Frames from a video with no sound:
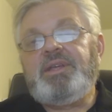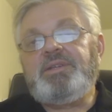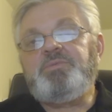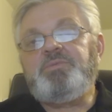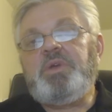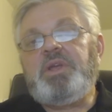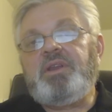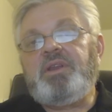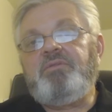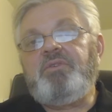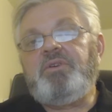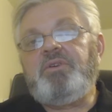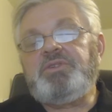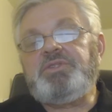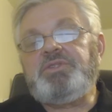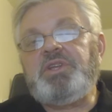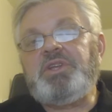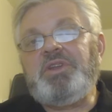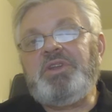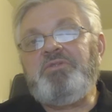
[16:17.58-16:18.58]
he's making a
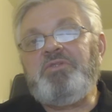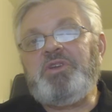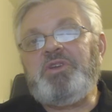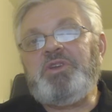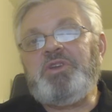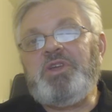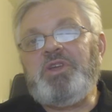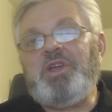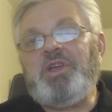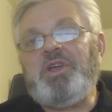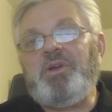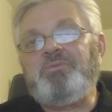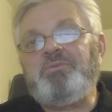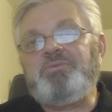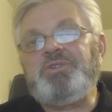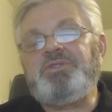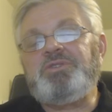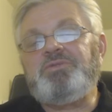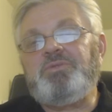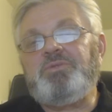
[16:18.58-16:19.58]
very significant
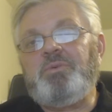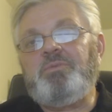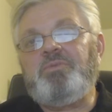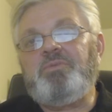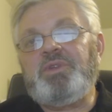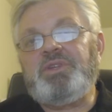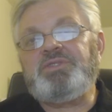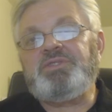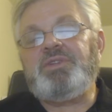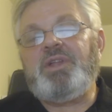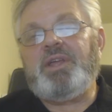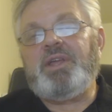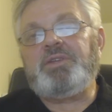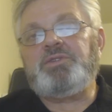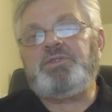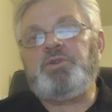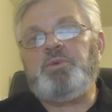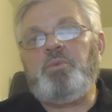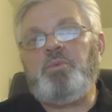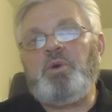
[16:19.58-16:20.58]
income just from his
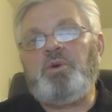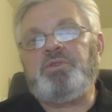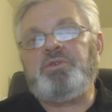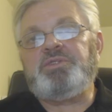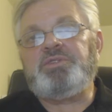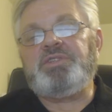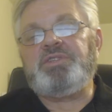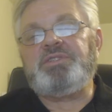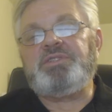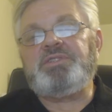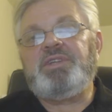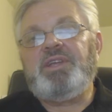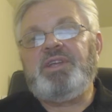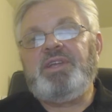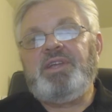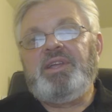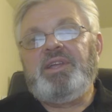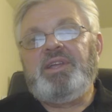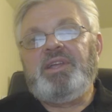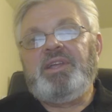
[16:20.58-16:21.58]
legacy bonuses.
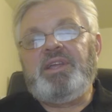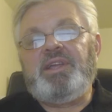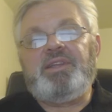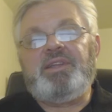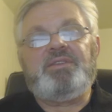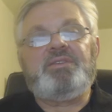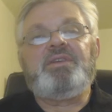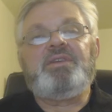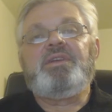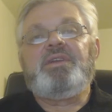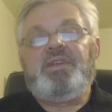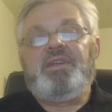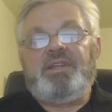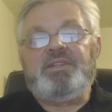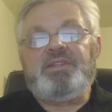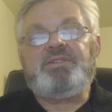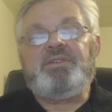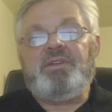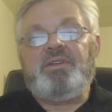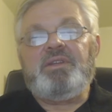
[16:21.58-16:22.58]
And
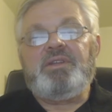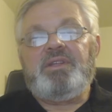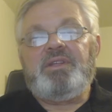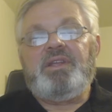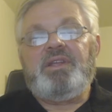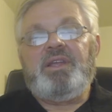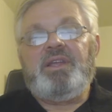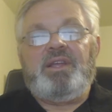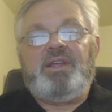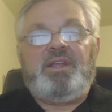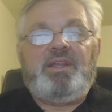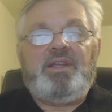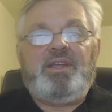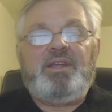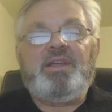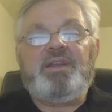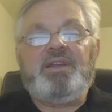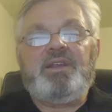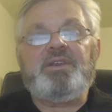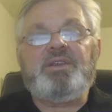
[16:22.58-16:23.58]

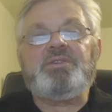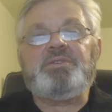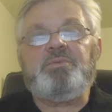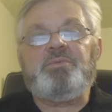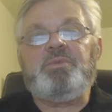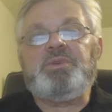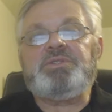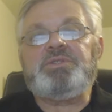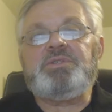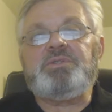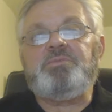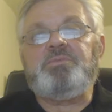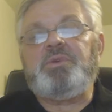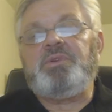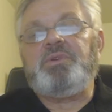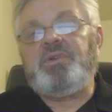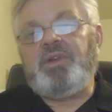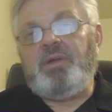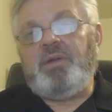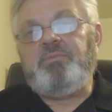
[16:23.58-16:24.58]
he got in as a business
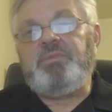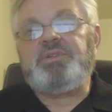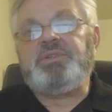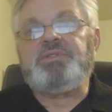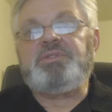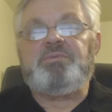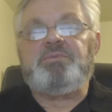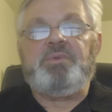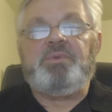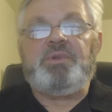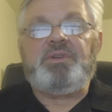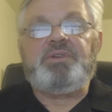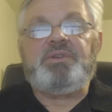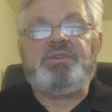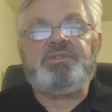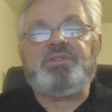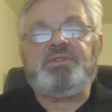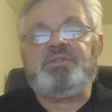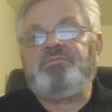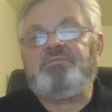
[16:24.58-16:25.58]
builder, got business
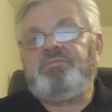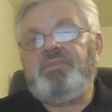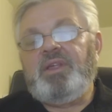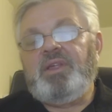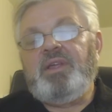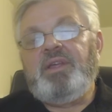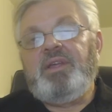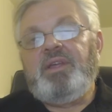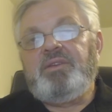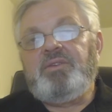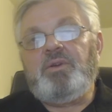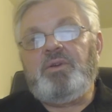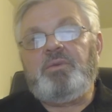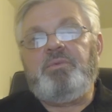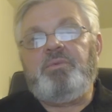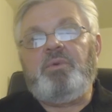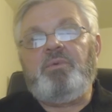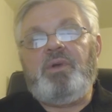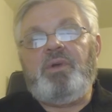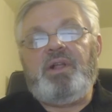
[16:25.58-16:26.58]
builders, and it
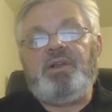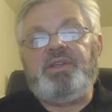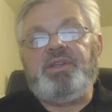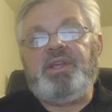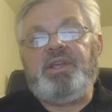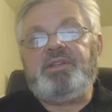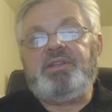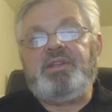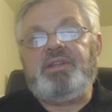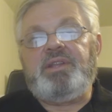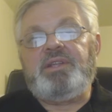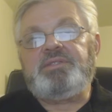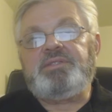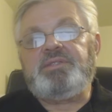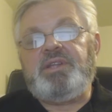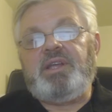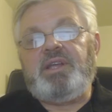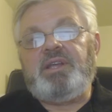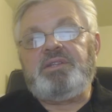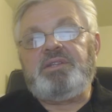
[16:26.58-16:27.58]
took me a while to get to that
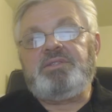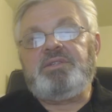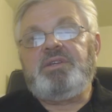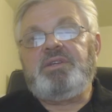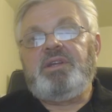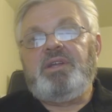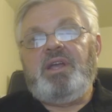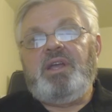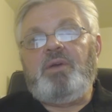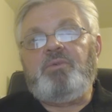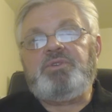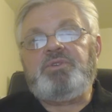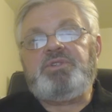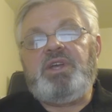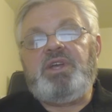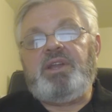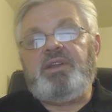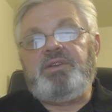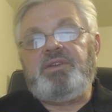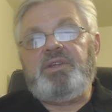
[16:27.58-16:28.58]
stage. I
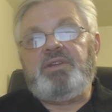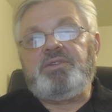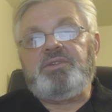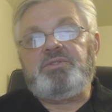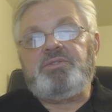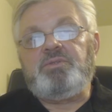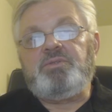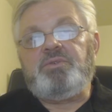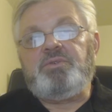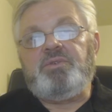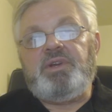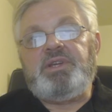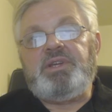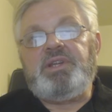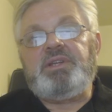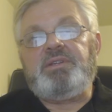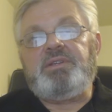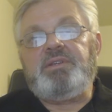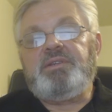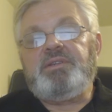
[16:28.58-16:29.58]
wish I had done it sooner. I
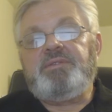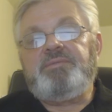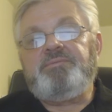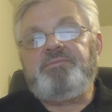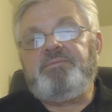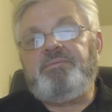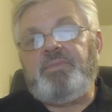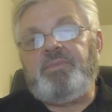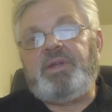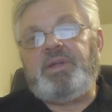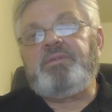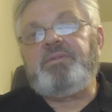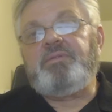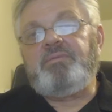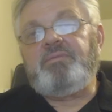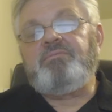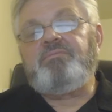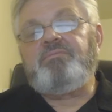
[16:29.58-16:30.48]
didn't. But